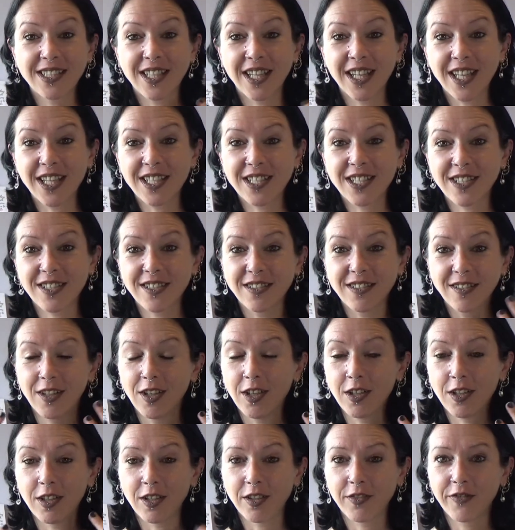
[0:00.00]
and it
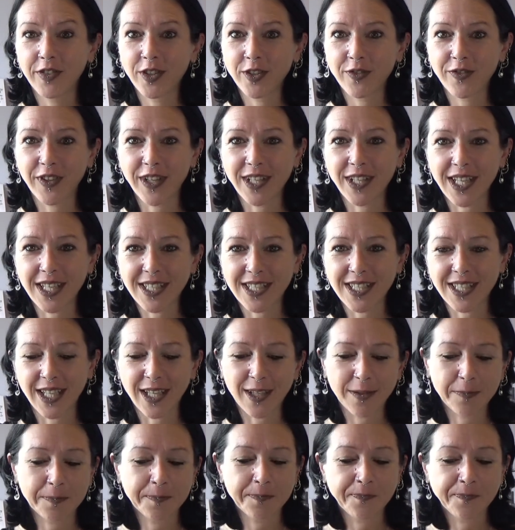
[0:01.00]
feels fantastic.